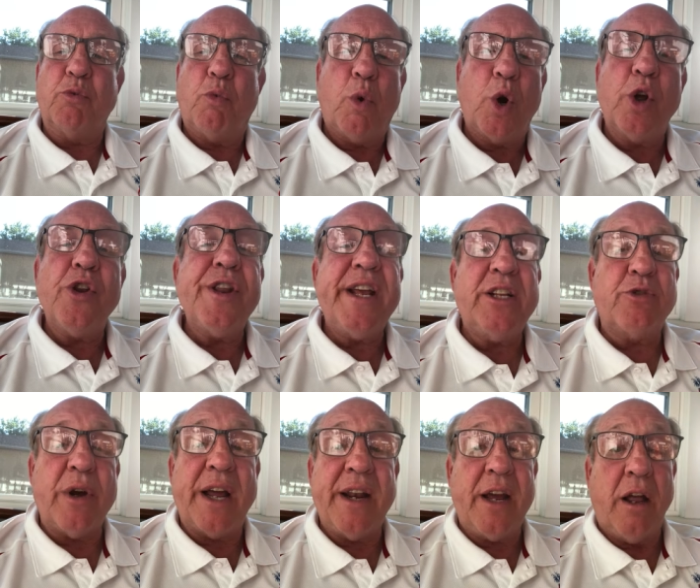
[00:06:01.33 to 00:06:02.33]
The world
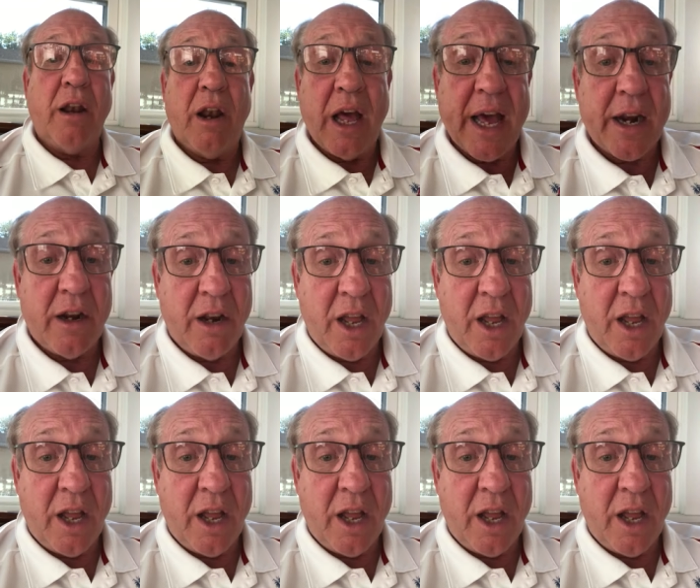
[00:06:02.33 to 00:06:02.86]
needs right now a lot of